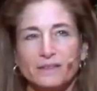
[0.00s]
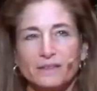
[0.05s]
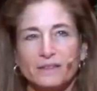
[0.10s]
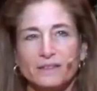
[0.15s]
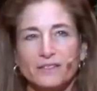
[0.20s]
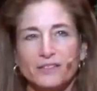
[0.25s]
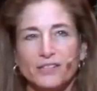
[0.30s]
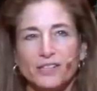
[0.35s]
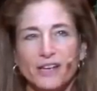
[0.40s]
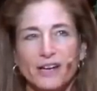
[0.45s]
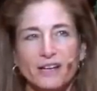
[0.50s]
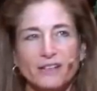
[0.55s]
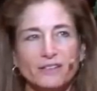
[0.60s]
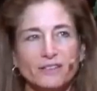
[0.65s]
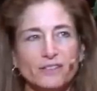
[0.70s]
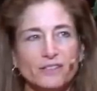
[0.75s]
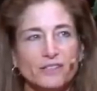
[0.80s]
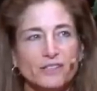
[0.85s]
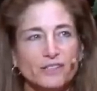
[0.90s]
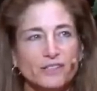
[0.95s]
The
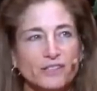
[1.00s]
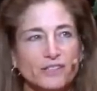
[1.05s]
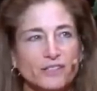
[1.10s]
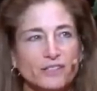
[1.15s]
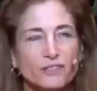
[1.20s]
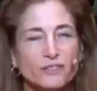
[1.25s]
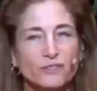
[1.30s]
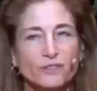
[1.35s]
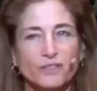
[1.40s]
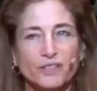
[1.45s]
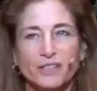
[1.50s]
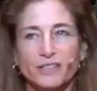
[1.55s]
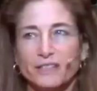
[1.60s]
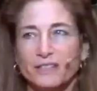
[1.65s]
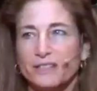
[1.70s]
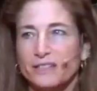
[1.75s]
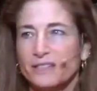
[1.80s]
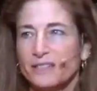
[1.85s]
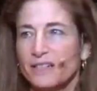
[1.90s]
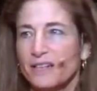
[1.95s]
challenge is learning
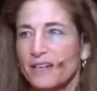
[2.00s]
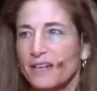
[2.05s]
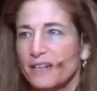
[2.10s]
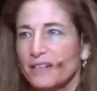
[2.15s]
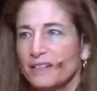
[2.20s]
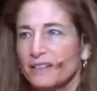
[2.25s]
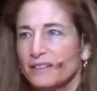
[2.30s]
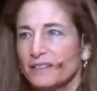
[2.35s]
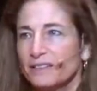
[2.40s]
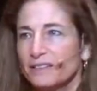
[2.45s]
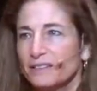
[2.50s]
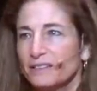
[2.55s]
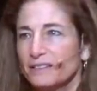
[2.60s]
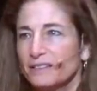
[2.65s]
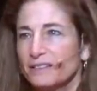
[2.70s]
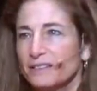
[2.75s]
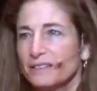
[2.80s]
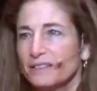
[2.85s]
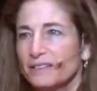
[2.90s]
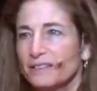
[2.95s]
to stay.
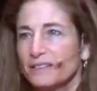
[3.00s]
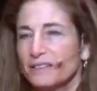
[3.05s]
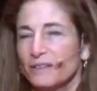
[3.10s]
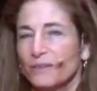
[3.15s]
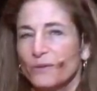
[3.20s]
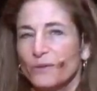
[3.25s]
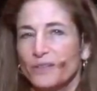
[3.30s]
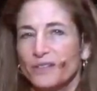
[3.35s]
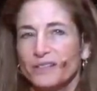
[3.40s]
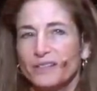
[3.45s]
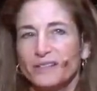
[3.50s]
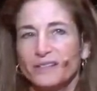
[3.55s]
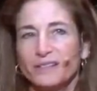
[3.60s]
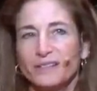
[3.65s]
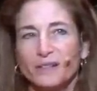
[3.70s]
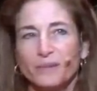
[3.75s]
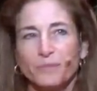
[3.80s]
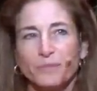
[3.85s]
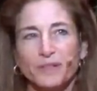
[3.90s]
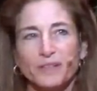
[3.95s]
We
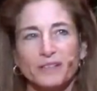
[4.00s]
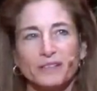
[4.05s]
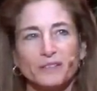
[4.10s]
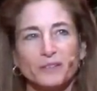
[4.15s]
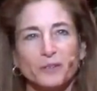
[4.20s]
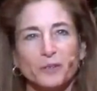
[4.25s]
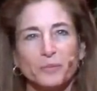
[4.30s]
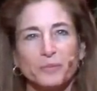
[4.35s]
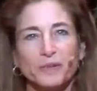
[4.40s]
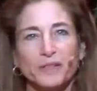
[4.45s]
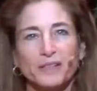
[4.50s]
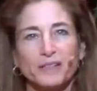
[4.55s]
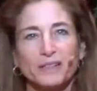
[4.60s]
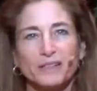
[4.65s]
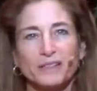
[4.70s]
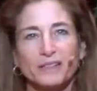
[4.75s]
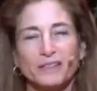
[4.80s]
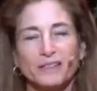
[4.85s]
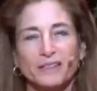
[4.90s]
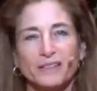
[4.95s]
dip in a little bit
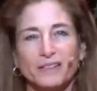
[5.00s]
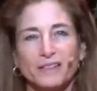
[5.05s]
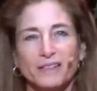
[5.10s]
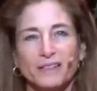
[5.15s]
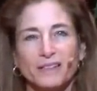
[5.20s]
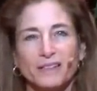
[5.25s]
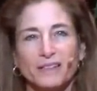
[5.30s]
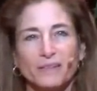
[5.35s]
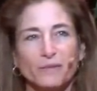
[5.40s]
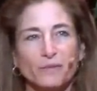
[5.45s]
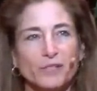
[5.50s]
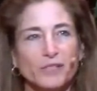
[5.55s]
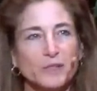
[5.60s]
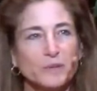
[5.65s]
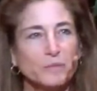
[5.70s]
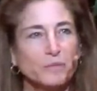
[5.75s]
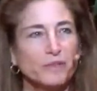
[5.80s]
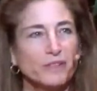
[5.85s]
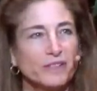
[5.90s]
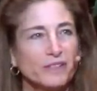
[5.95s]
and we
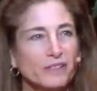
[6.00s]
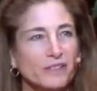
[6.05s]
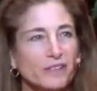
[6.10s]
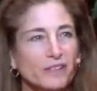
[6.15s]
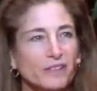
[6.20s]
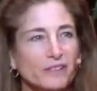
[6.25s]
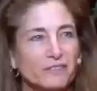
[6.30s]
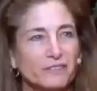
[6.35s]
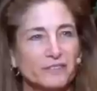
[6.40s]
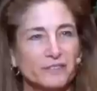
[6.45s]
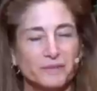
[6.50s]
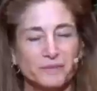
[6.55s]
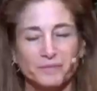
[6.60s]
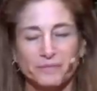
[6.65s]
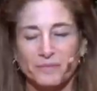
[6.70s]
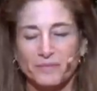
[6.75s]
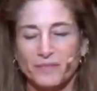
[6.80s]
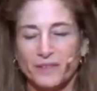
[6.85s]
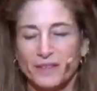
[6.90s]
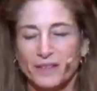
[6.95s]
sprint off.
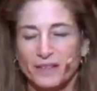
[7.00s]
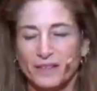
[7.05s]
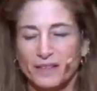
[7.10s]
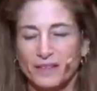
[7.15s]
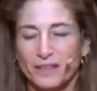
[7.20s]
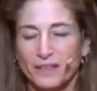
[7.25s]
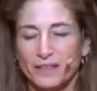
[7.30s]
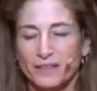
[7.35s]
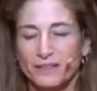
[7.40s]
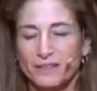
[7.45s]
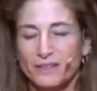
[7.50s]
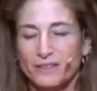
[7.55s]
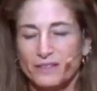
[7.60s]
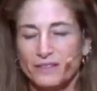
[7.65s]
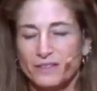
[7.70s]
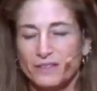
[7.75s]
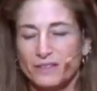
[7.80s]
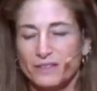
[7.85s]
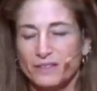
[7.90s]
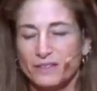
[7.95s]
This
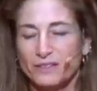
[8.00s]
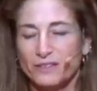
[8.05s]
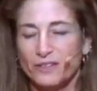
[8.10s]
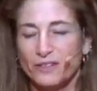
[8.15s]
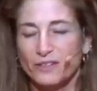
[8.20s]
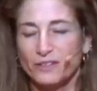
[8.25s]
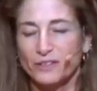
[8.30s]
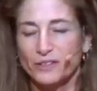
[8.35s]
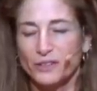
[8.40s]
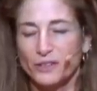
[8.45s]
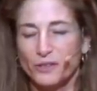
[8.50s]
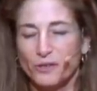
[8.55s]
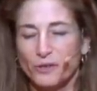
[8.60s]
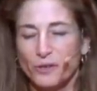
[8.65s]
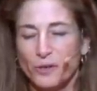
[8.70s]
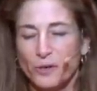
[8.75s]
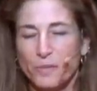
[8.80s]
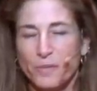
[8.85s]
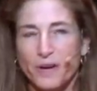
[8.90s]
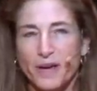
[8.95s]
is Charlotte
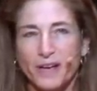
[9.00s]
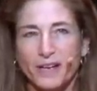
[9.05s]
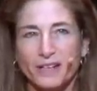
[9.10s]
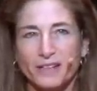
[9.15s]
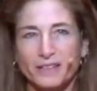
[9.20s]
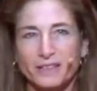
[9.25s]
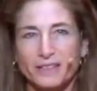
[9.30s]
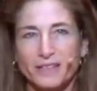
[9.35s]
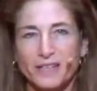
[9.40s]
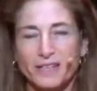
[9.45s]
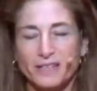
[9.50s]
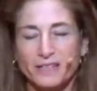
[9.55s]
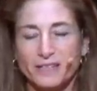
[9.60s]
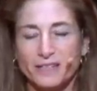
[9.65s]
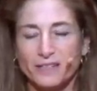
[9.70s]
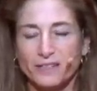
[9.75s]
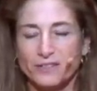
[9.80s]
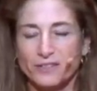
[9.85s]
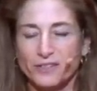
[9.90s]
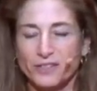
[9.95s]
Joko Beck, a Zen
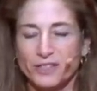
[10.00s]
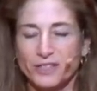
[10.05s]
teacher.